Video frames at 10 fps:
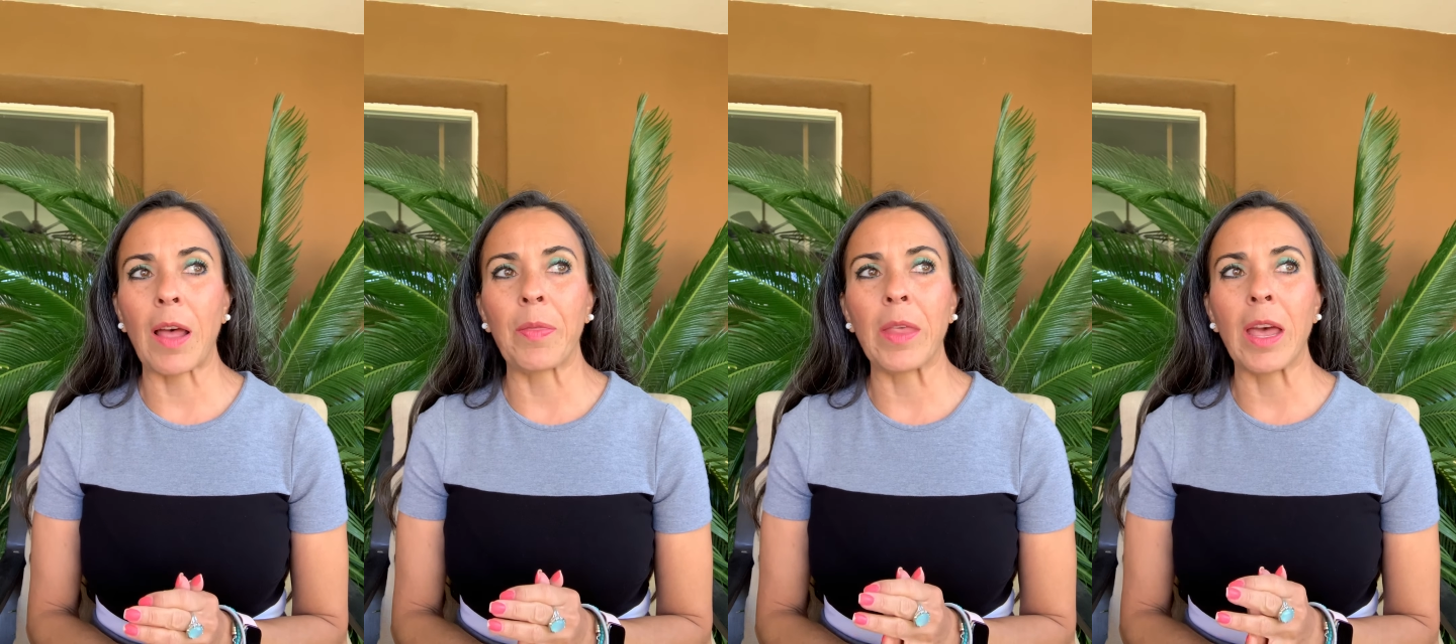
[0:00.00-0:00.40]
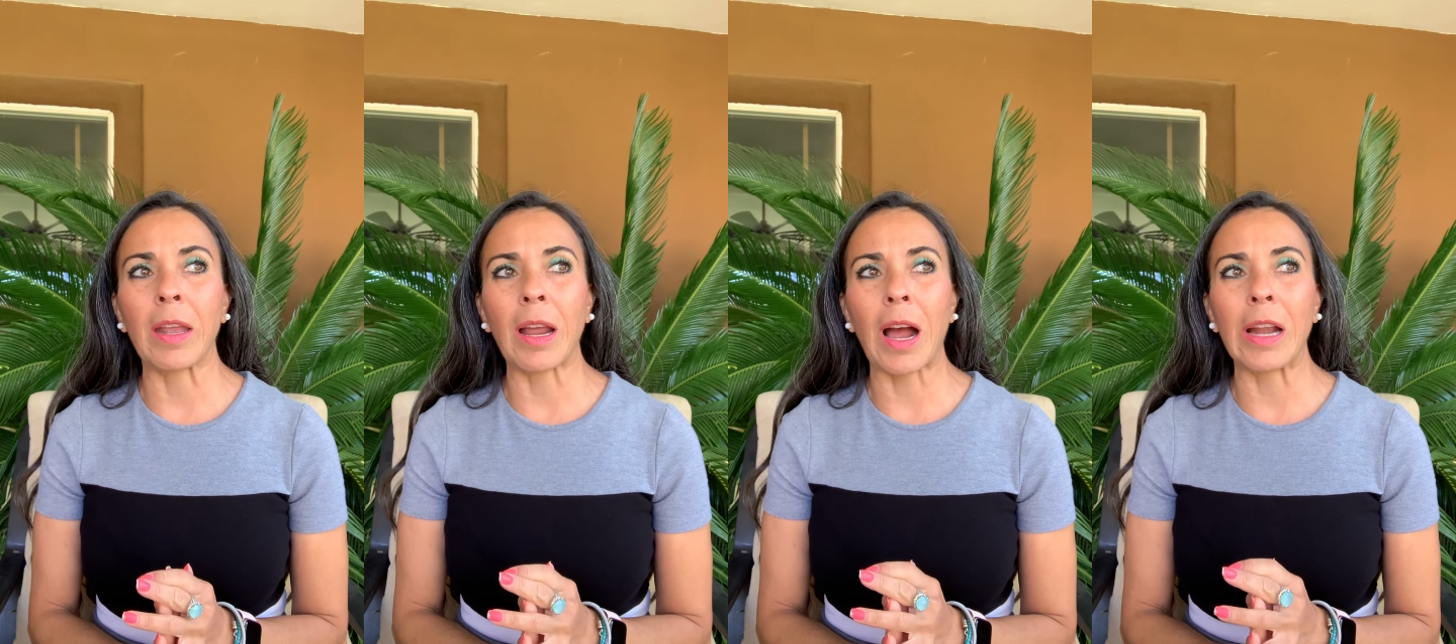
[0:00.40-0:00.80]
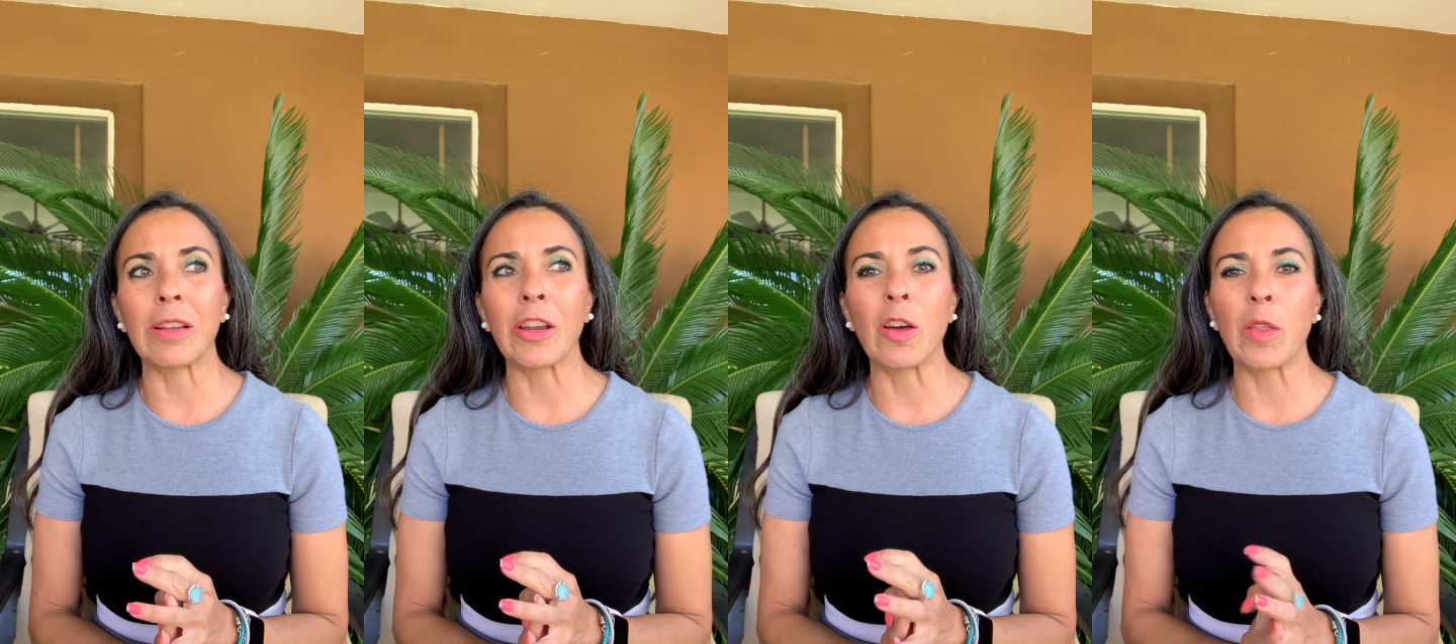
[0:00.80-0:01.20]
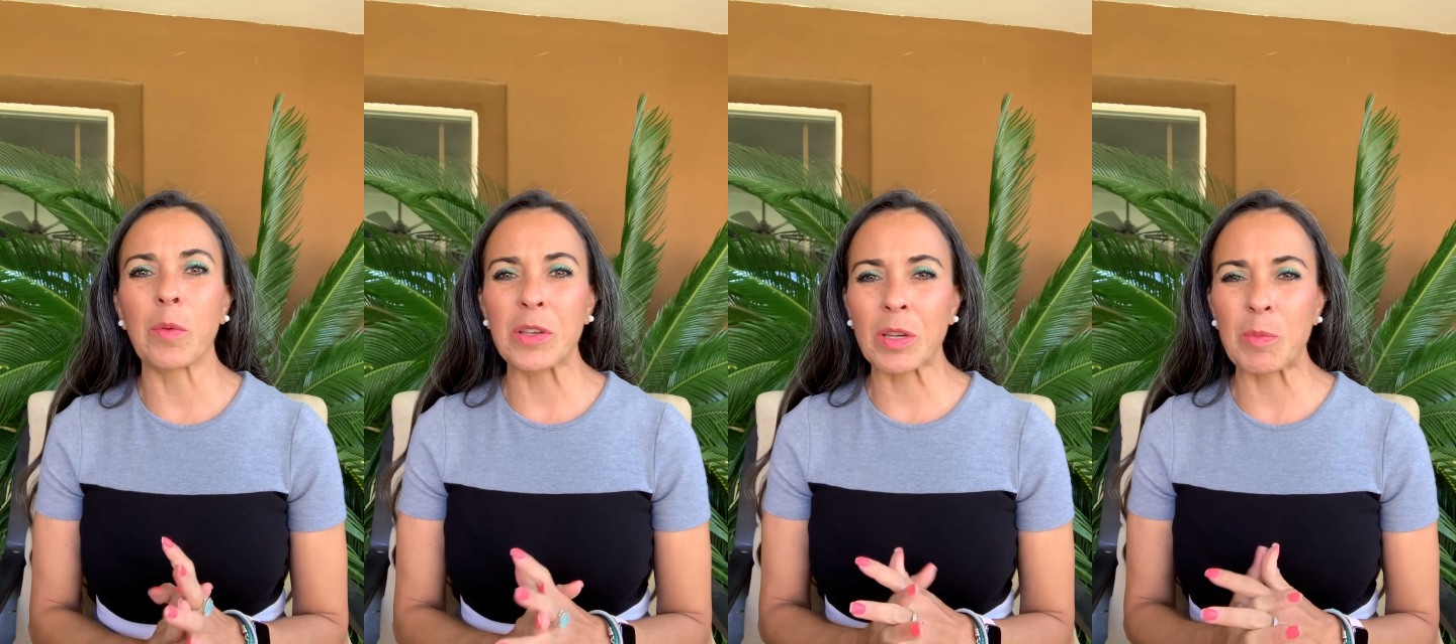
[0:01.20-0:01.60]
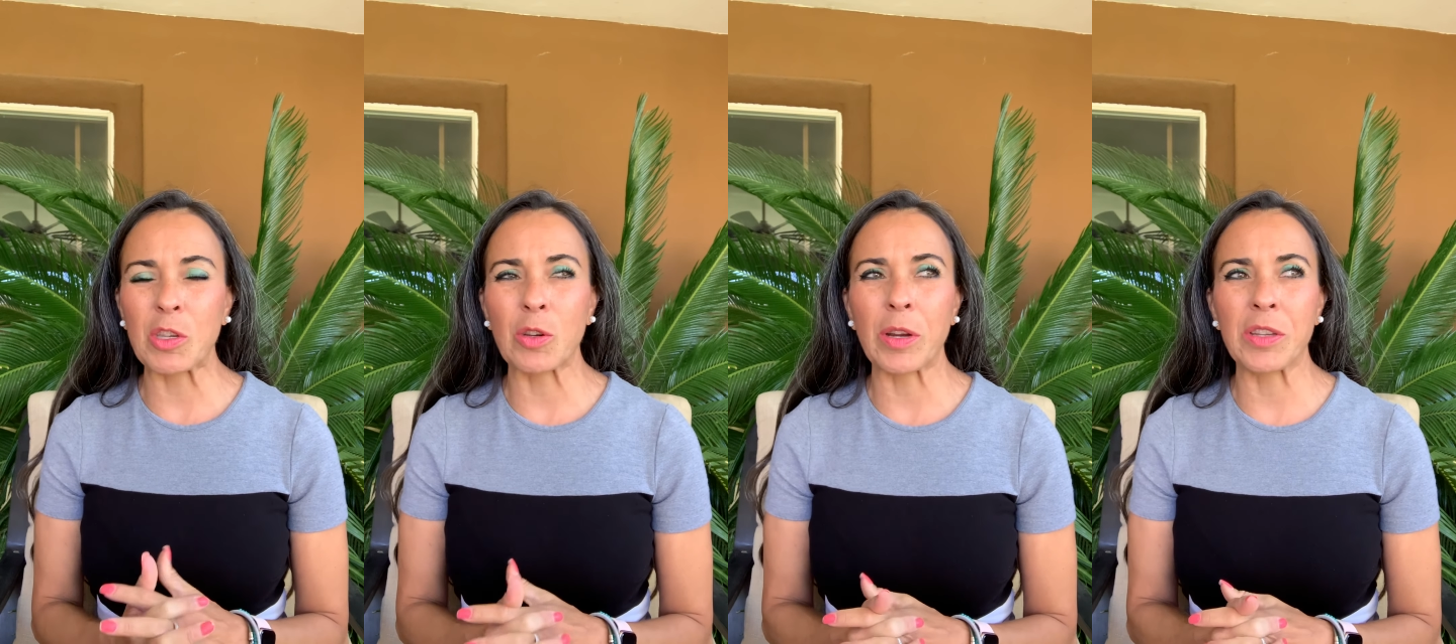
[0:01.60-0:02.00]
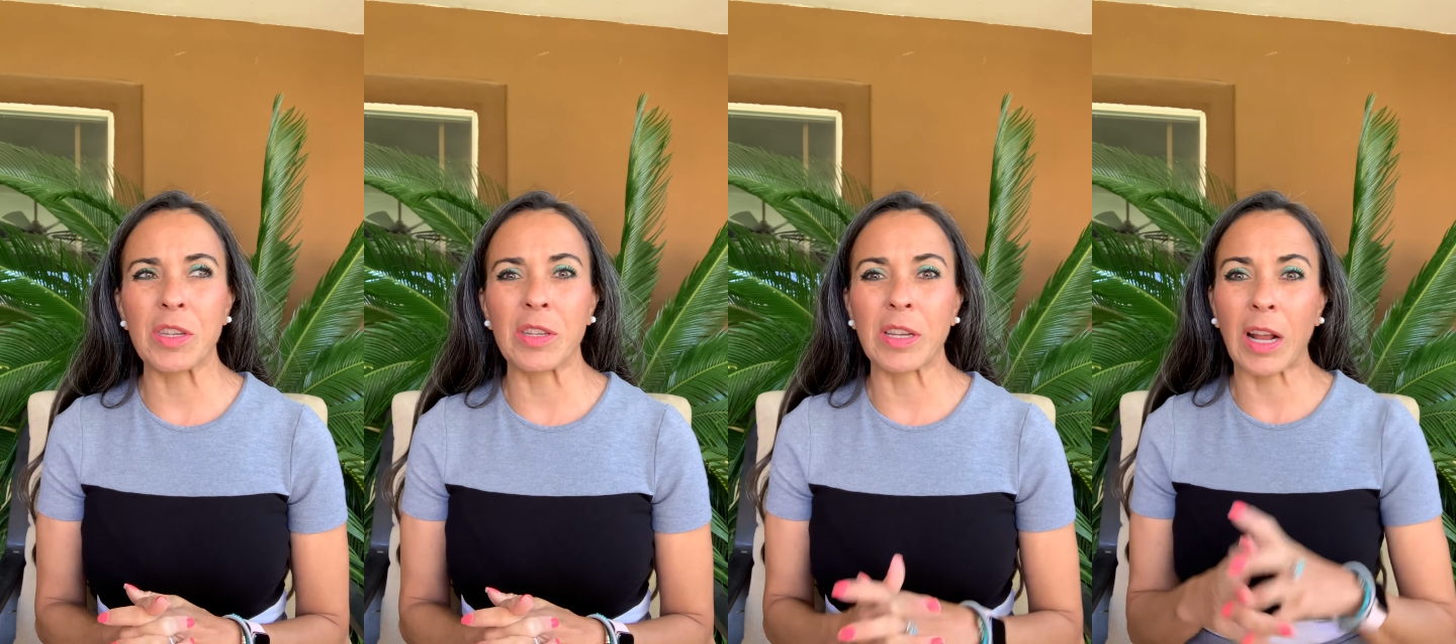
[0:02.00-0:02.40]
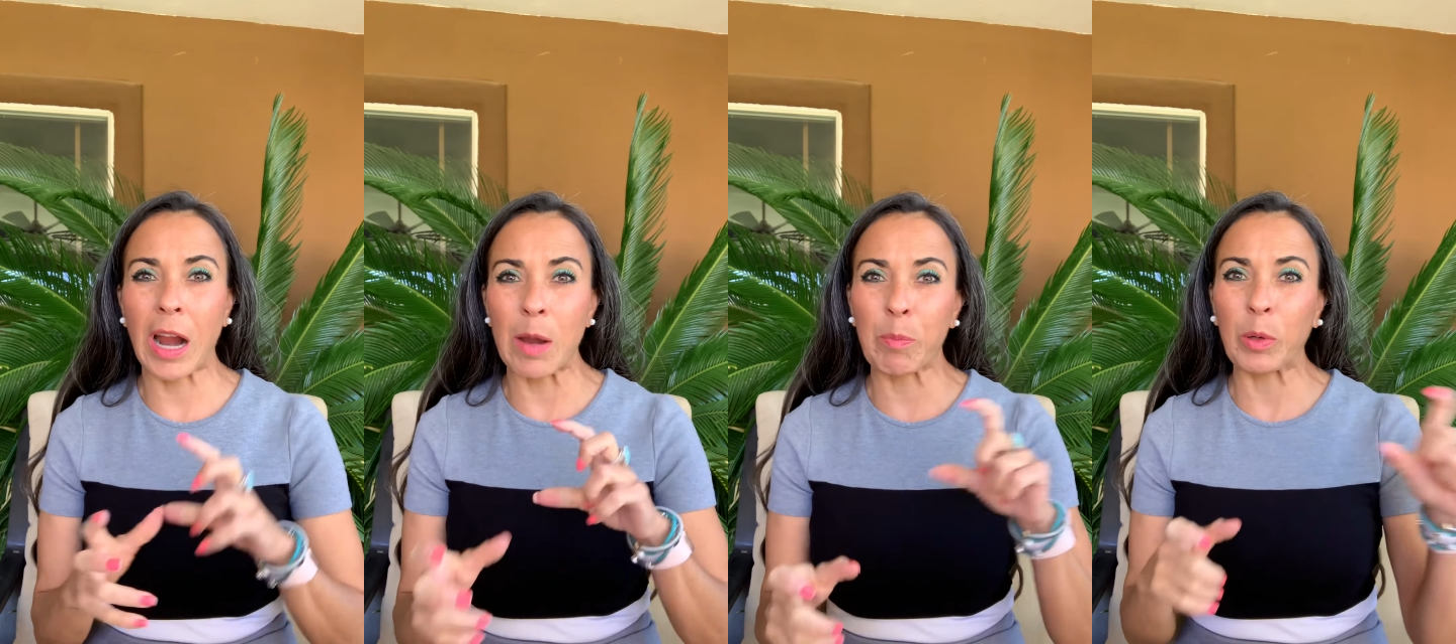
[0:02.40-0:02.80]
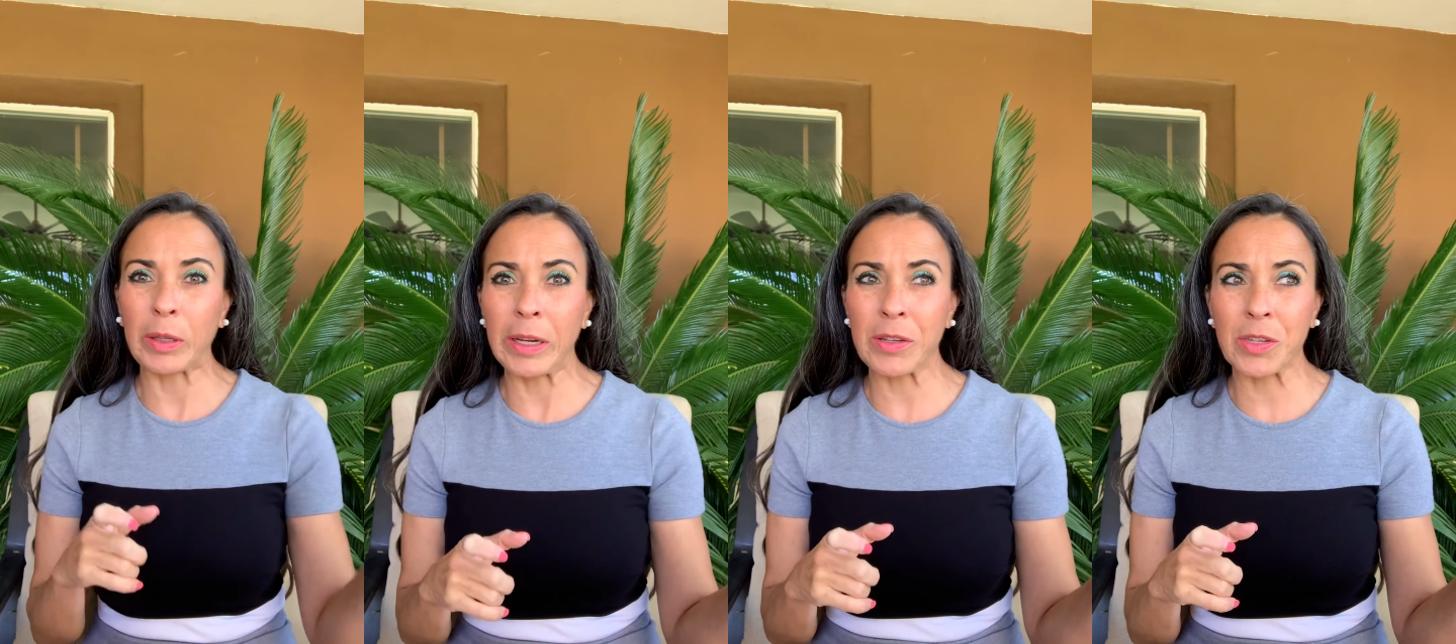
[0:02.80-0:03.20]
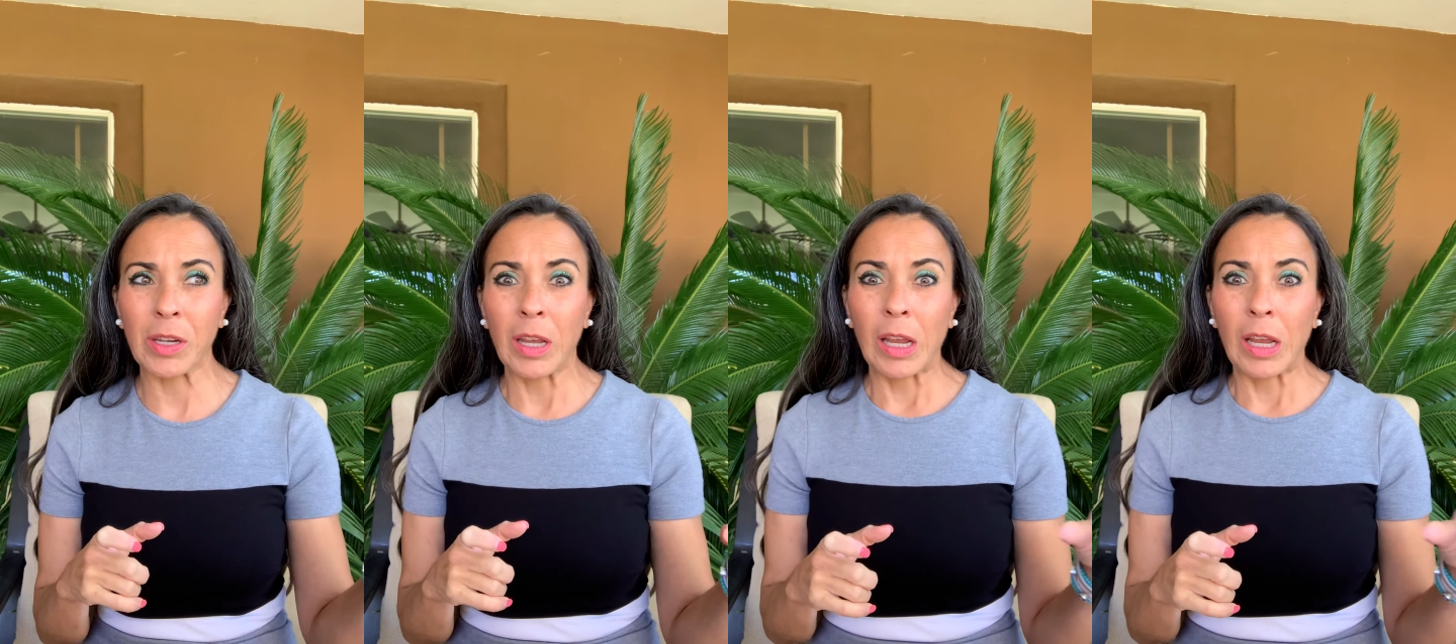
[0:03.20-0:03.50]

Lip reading: And then there was some students that did hyperlinks.